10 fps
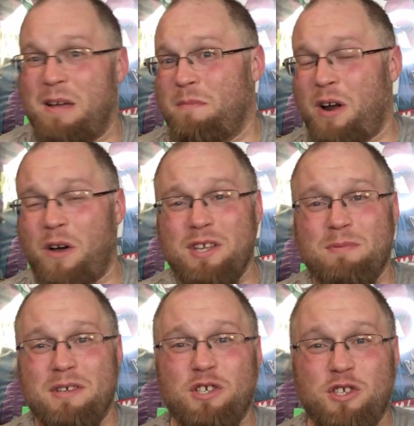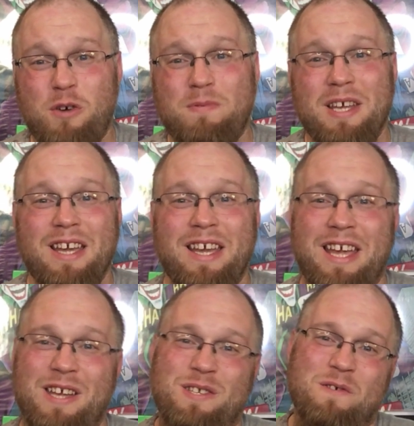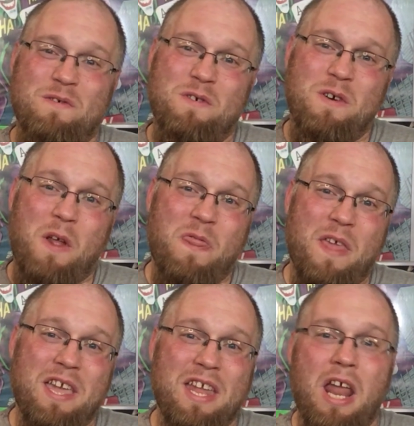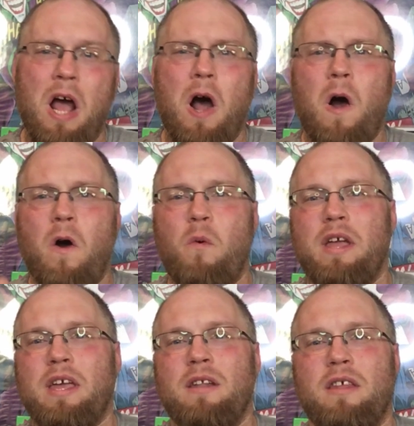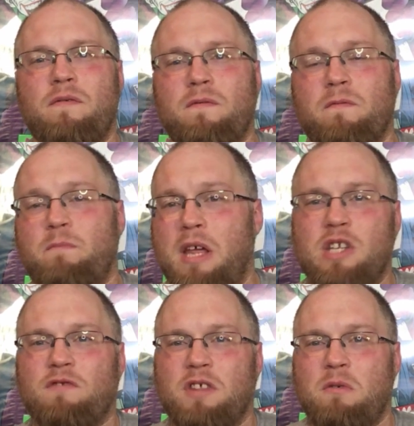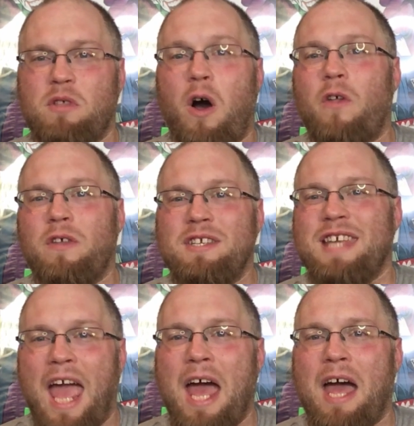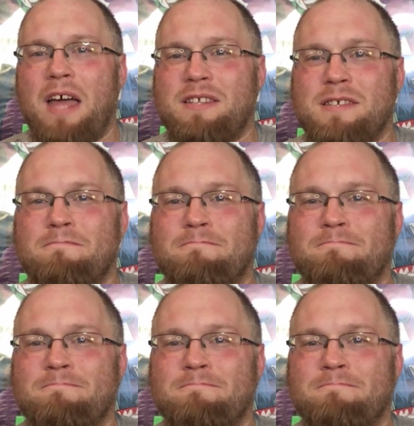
but all these mice are duped into thinking, Oh, we can live peacefully with all these cats.